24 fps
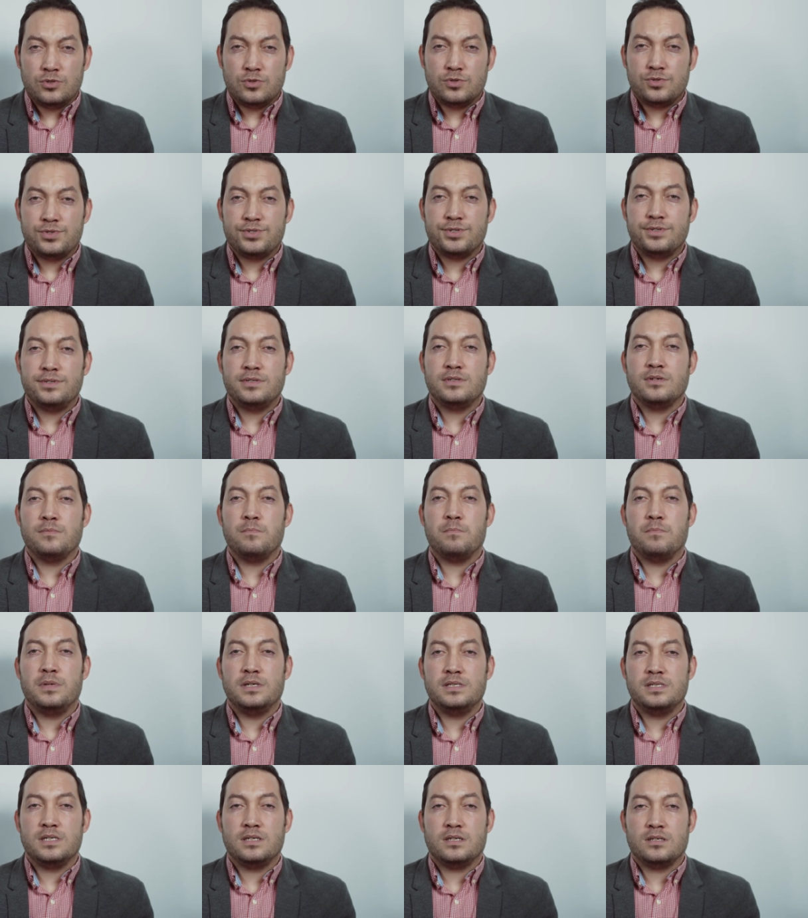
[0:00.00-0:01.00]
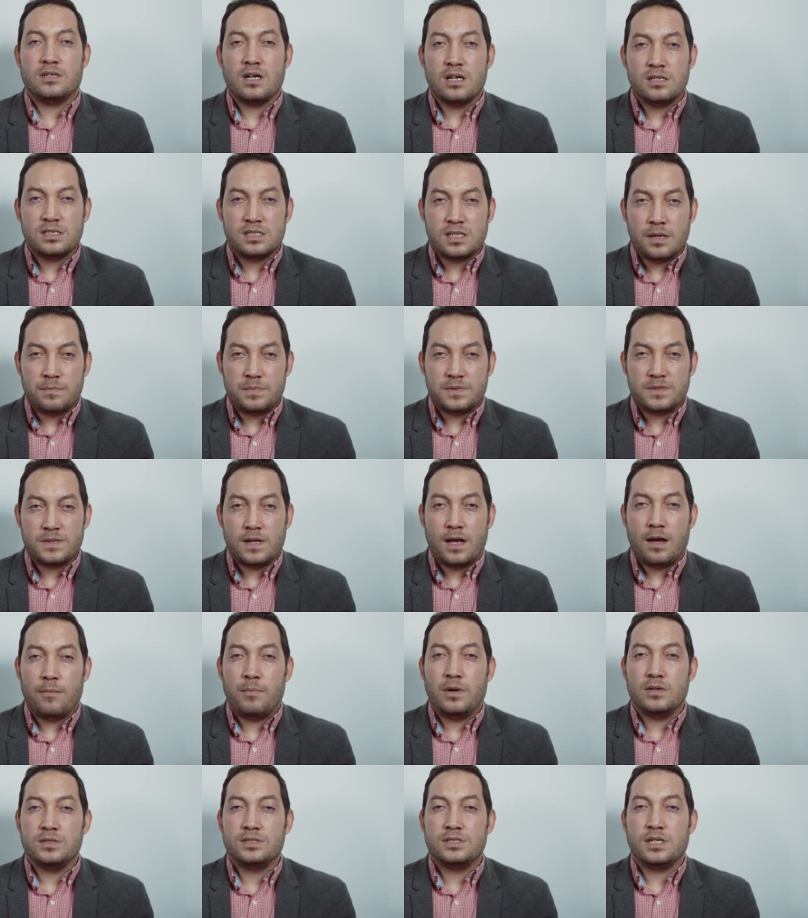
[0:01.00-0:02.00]
to certain basic concepts
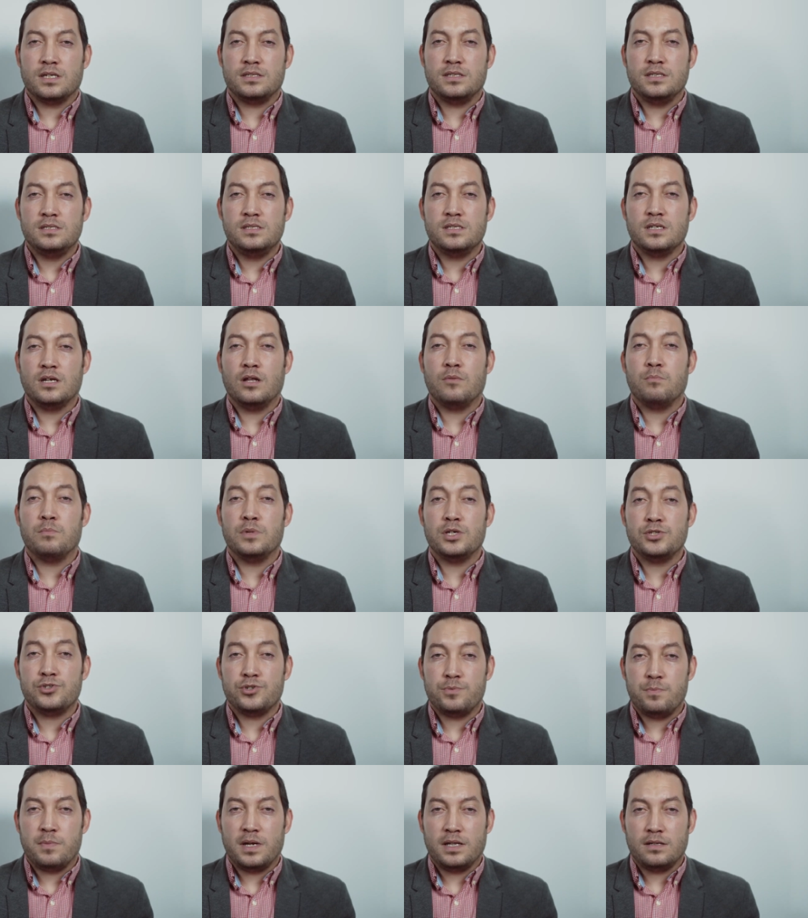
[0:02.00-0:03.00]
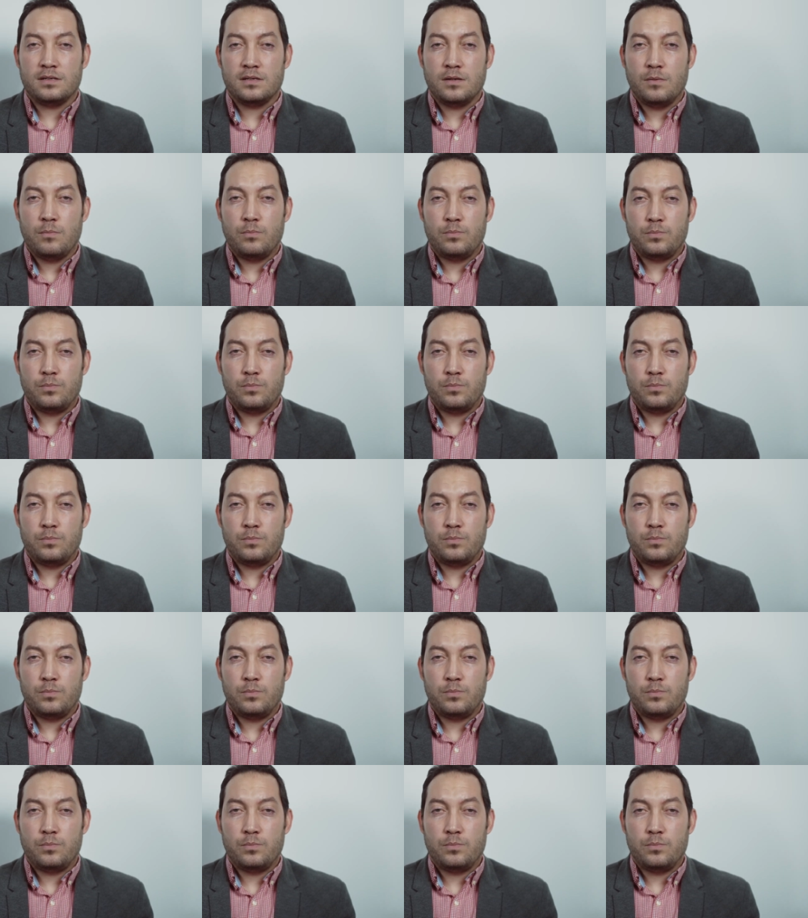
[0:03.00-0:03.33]
about statistical measurement